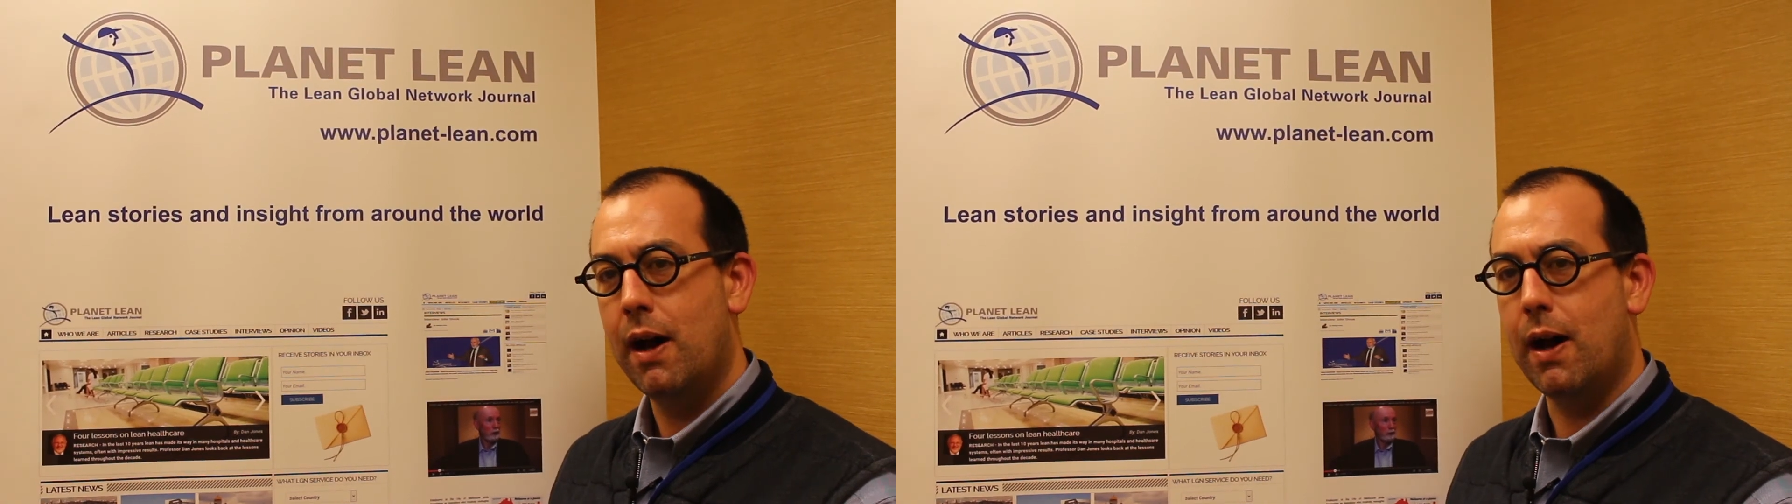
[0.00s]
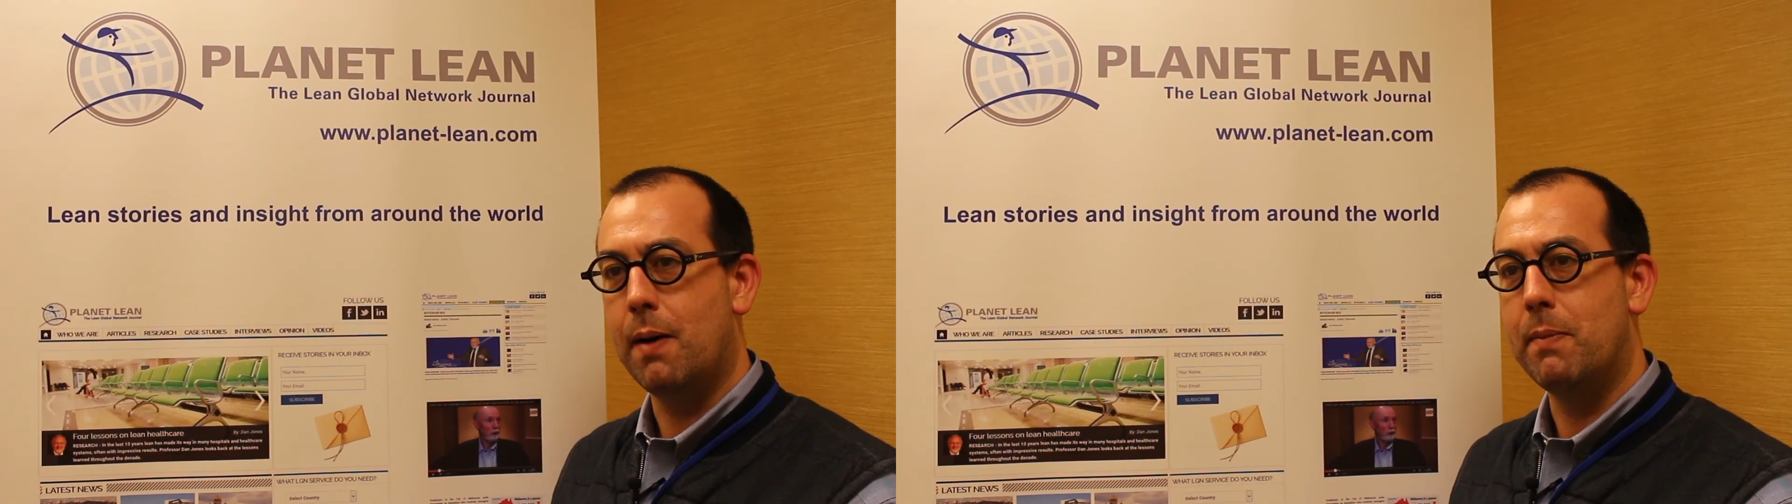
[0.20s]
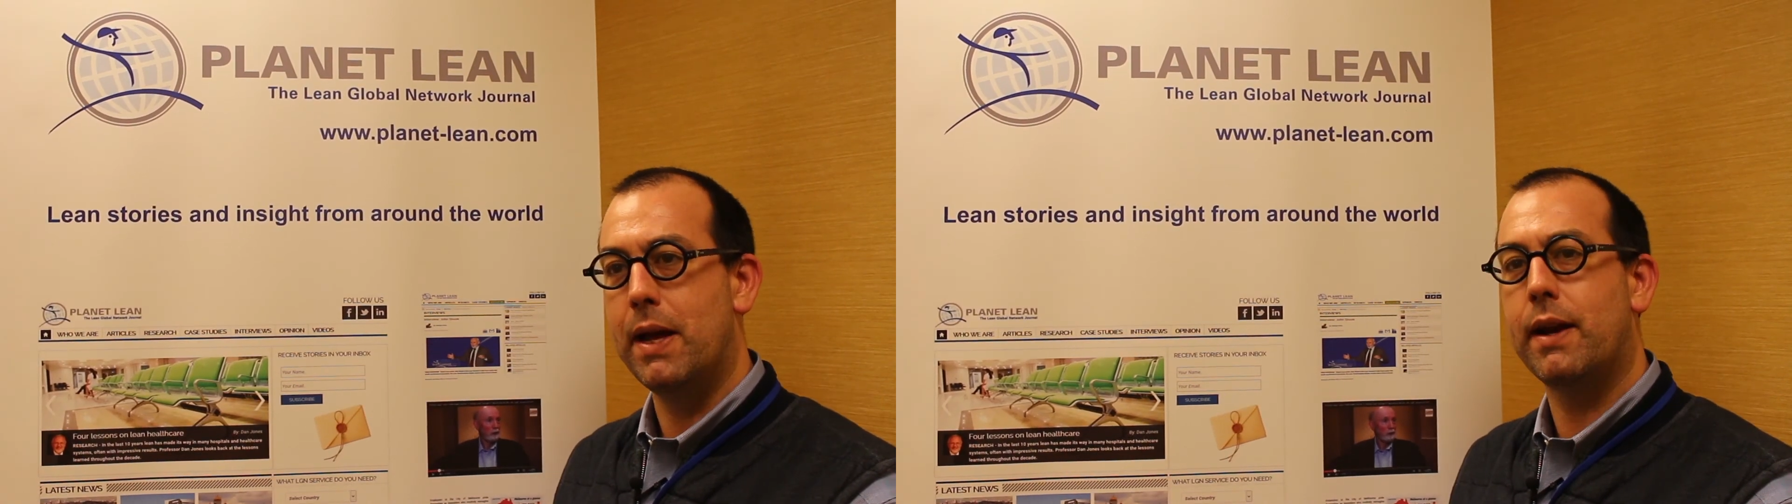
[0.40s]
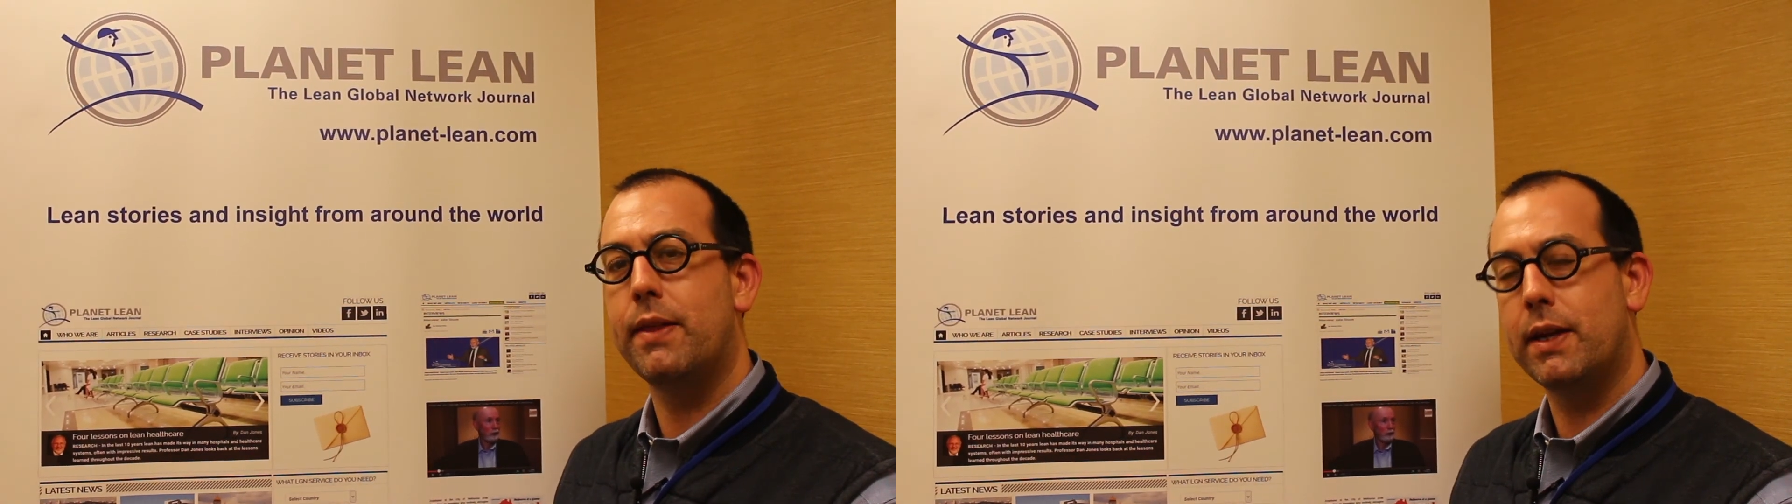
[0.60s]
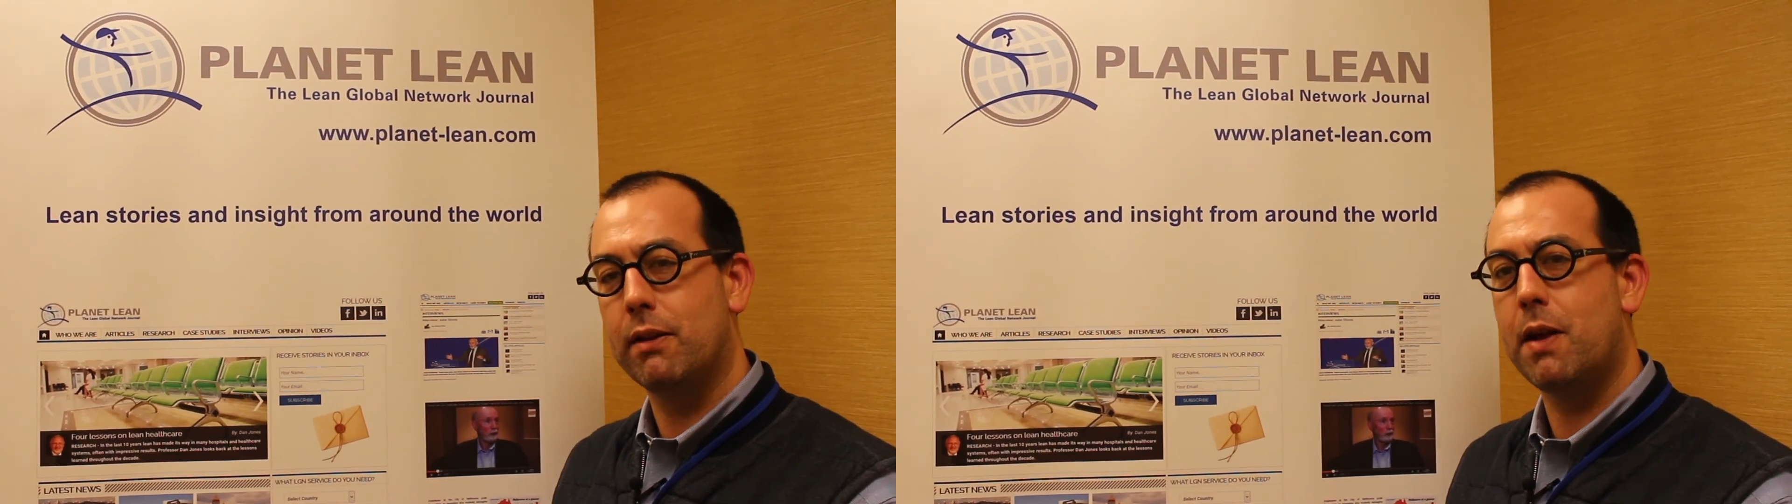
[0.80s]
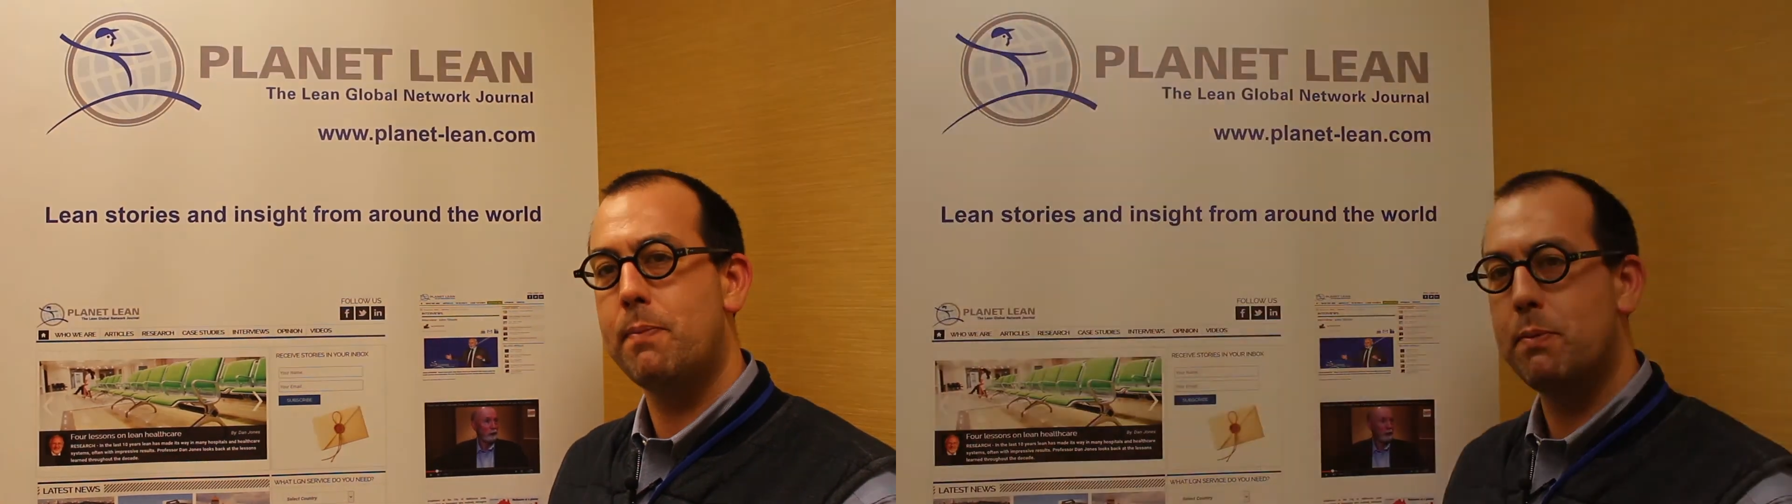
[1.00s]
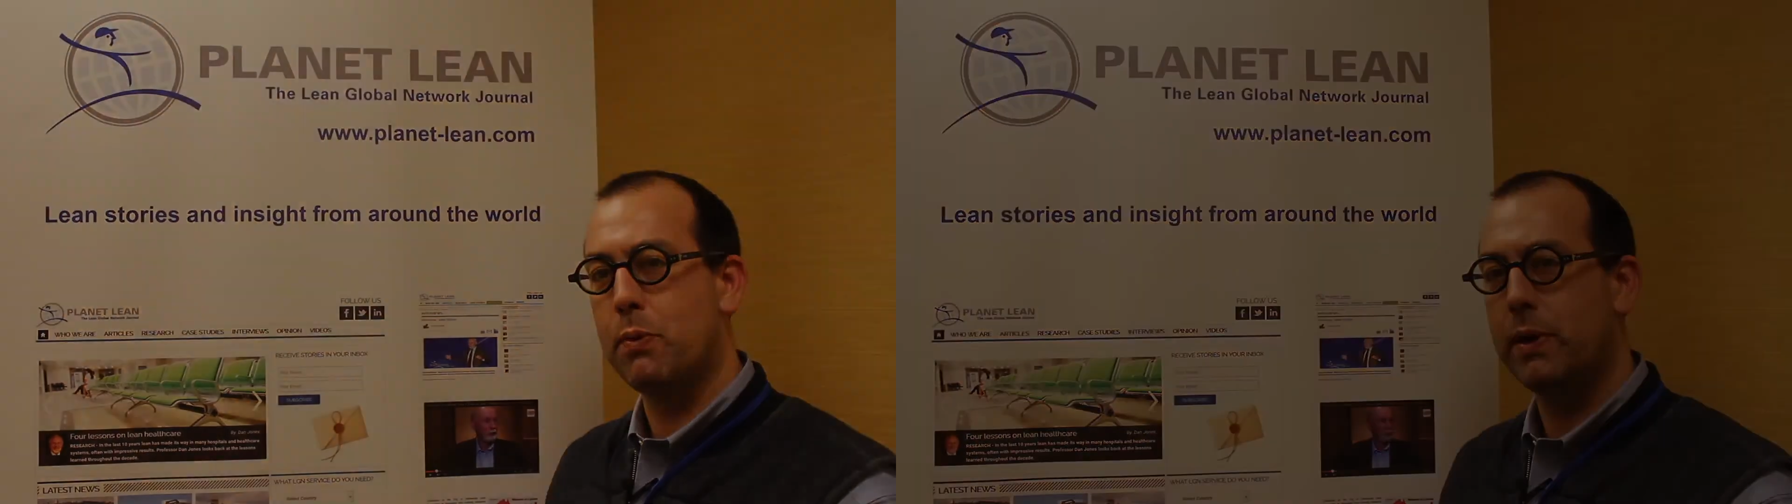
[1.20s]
And I think a lot of people